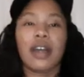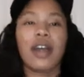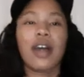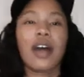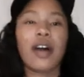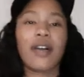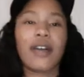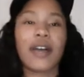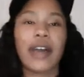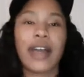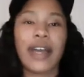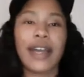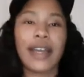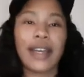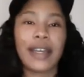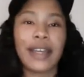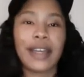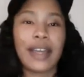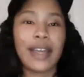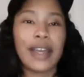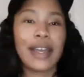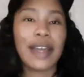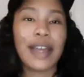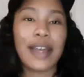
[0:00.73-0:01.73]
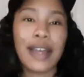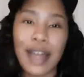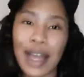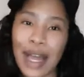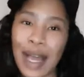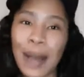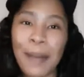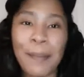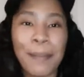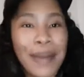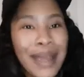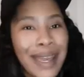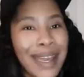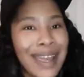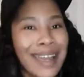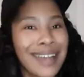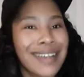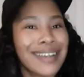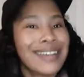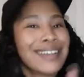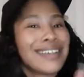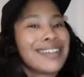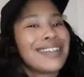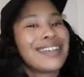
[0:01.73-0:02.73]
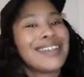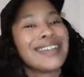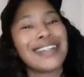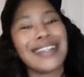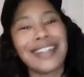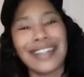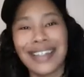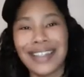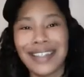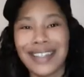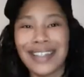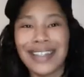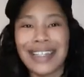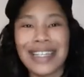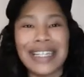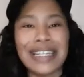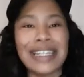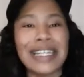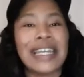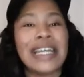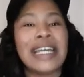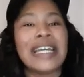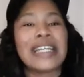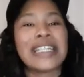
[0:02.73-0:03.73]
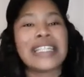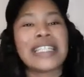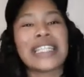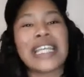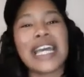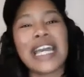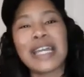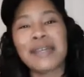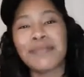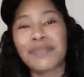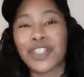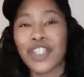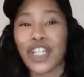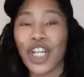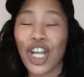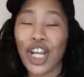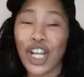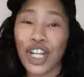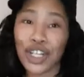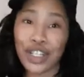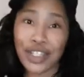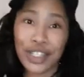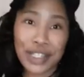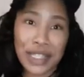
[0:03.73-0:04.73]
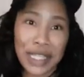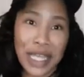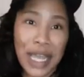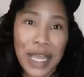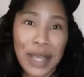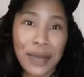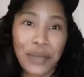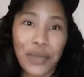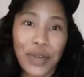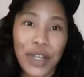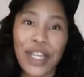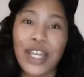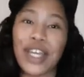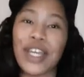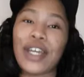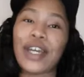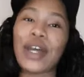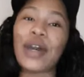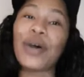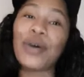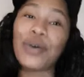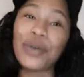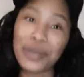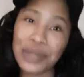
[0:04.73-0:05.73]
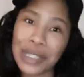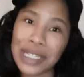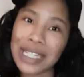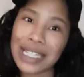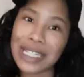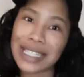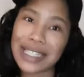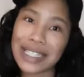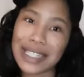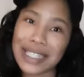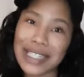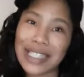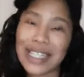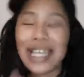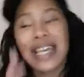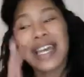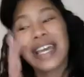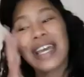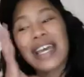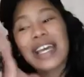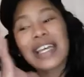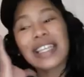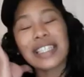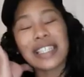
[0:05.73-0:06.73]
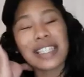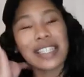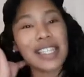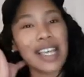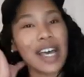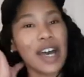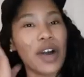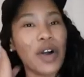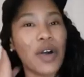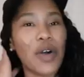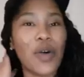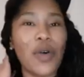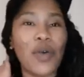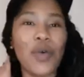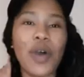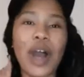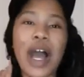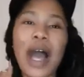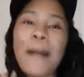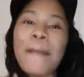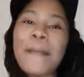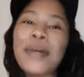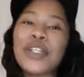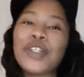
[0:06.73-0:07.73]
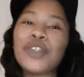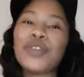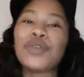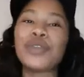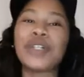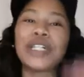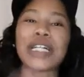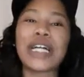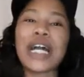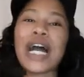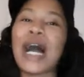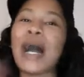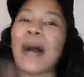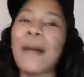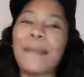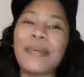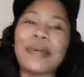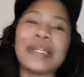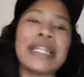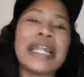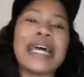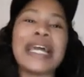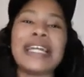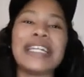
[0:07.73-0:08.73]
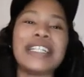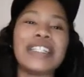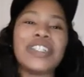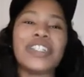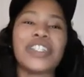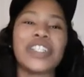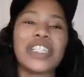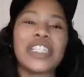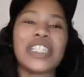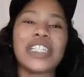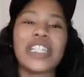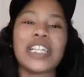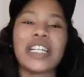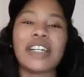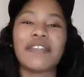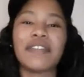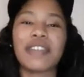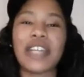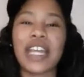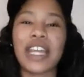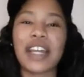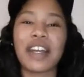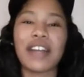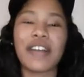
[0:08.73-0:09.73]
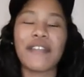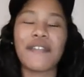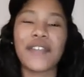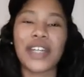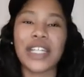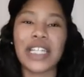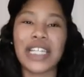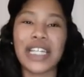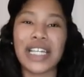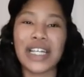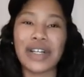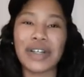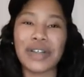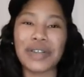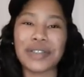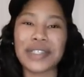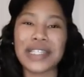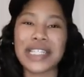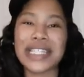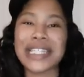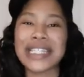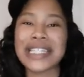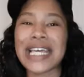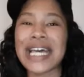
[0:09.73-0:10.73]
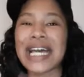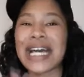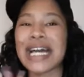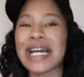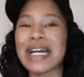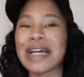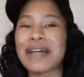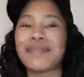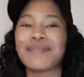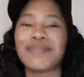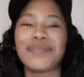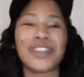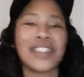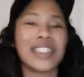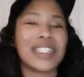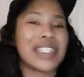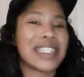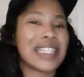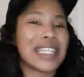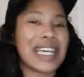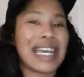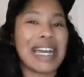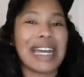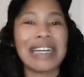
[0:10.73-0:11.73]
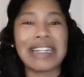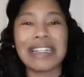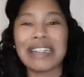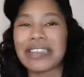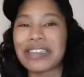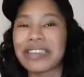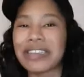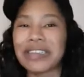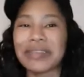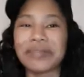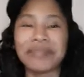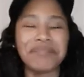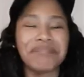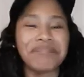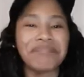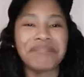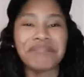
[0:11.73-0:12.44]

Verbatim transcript: Okay, I'm back again. Same shirt, same wig. Who this? So I'm gonna do a compilation of Karen videos this time, just to kind of